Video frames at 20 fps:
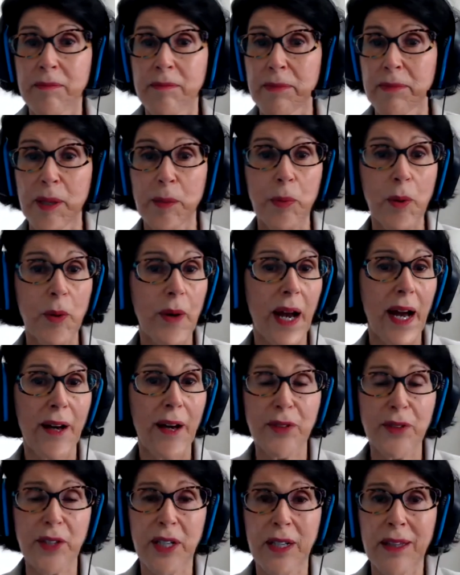people were
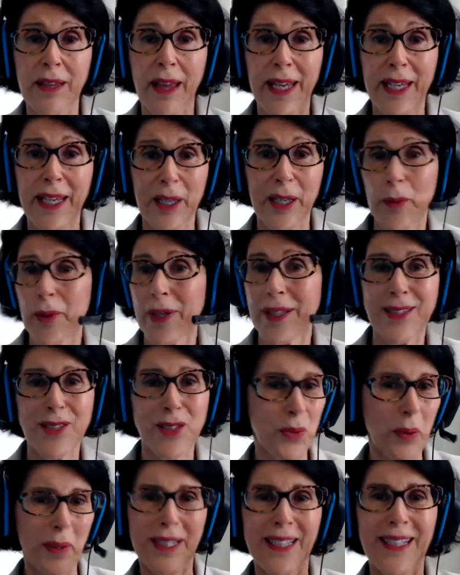out there like it was
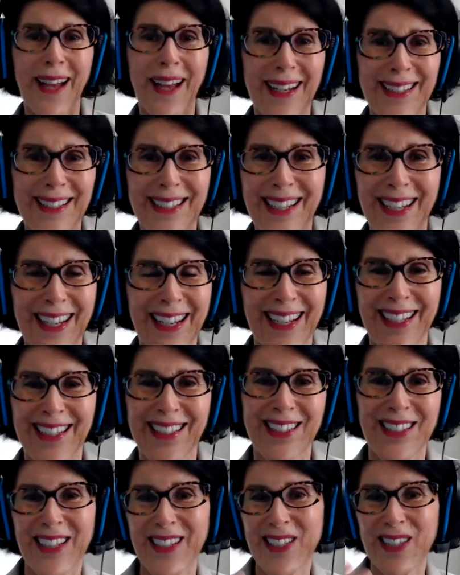2019,
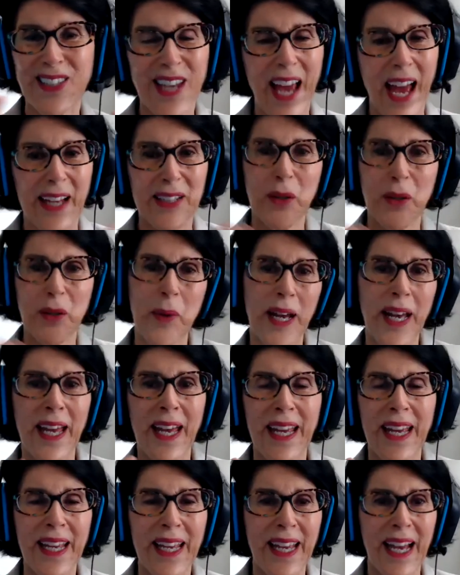just chatting
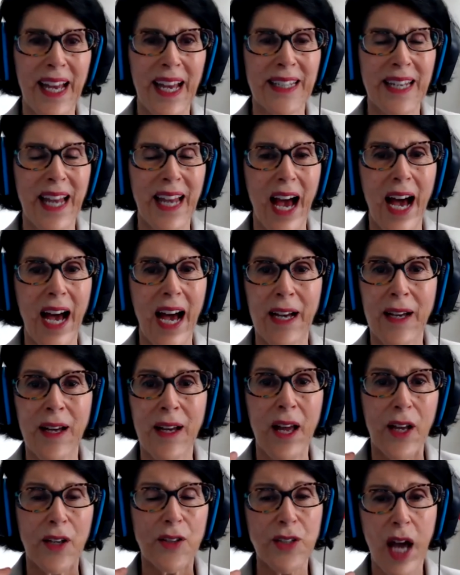away and
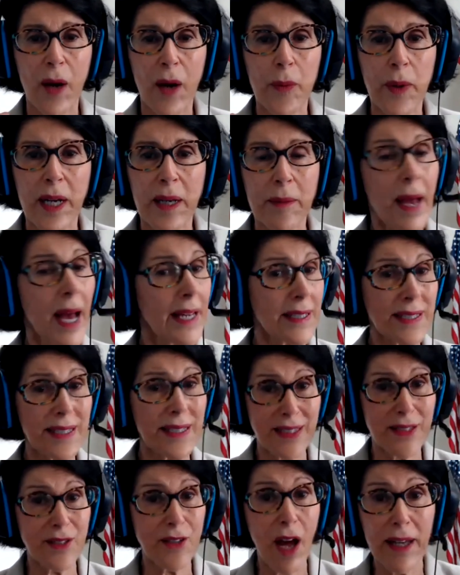not wearing
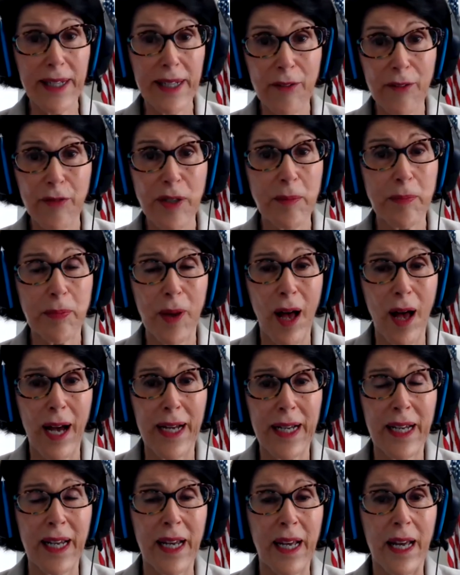masks. Not every
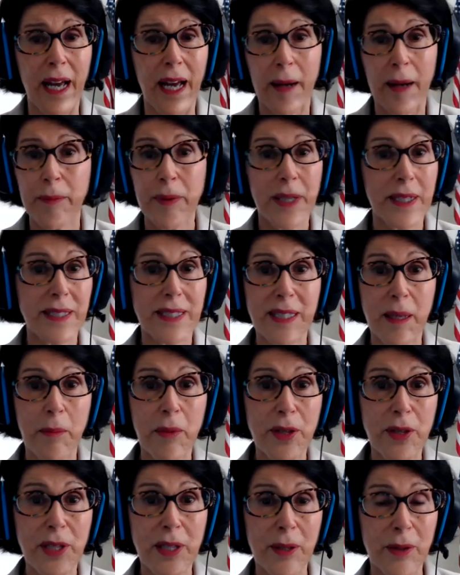block, because some
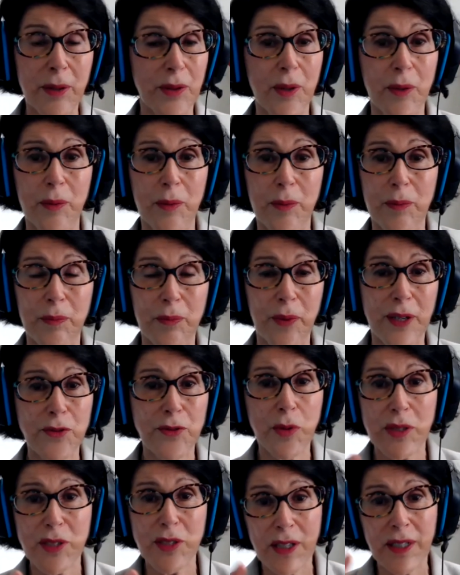of the
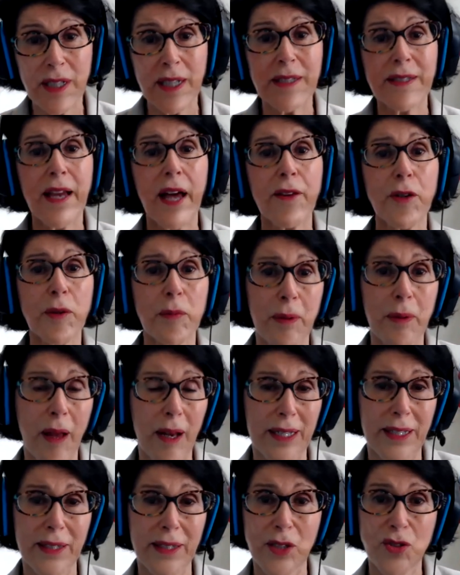restaurants on another
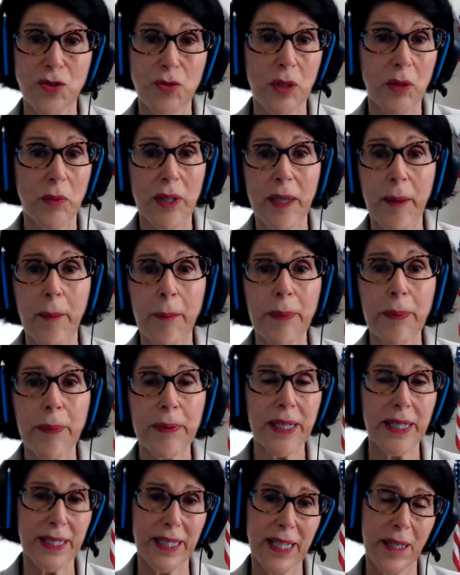block of the street were
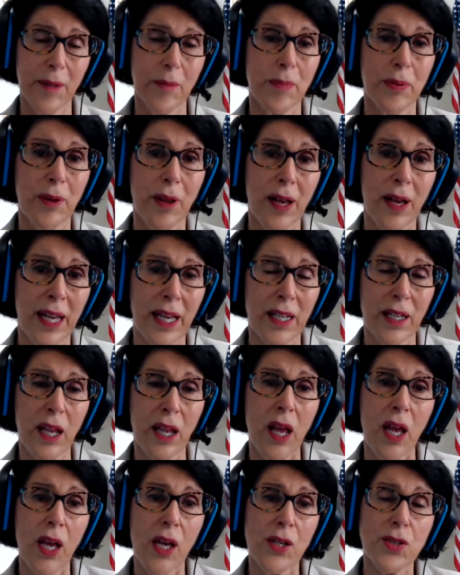completely compliant.
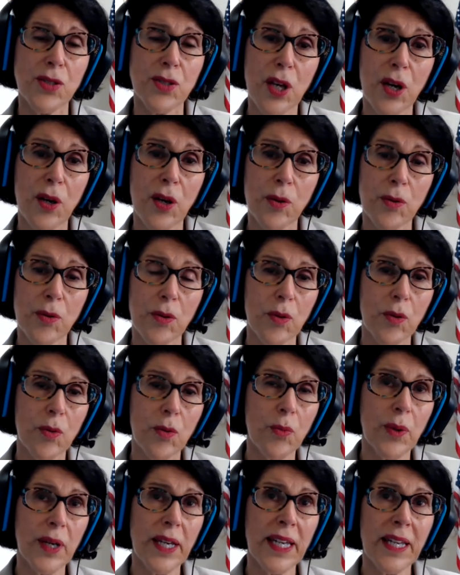So
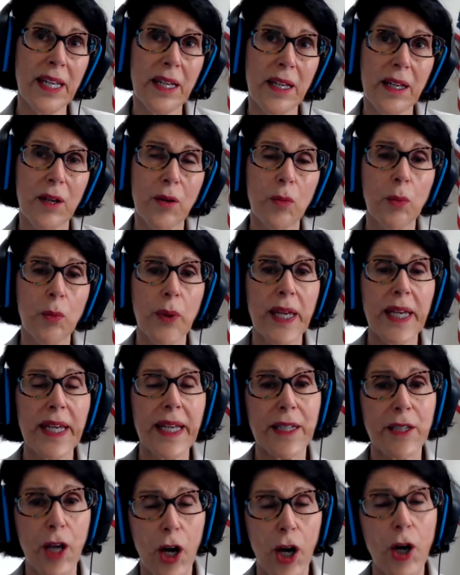we
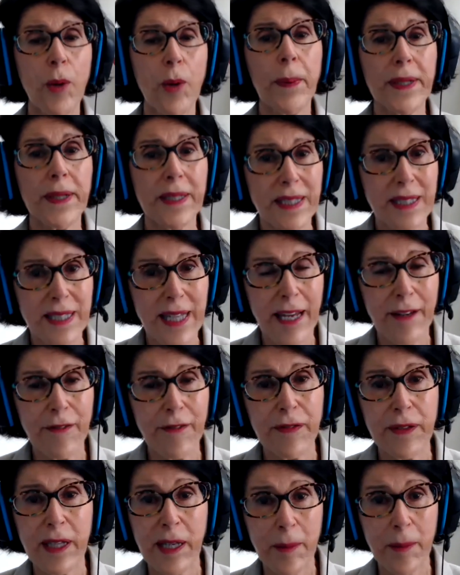can open
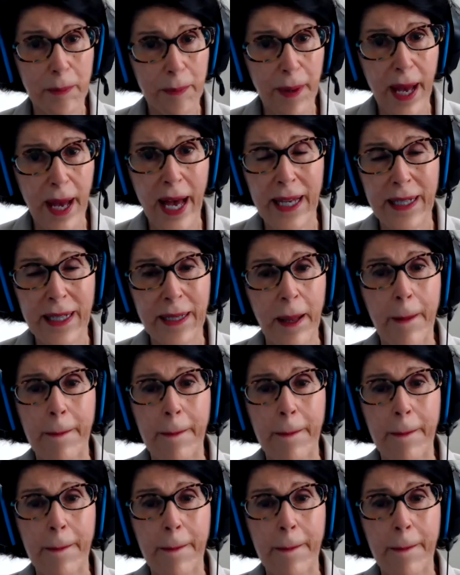safely, but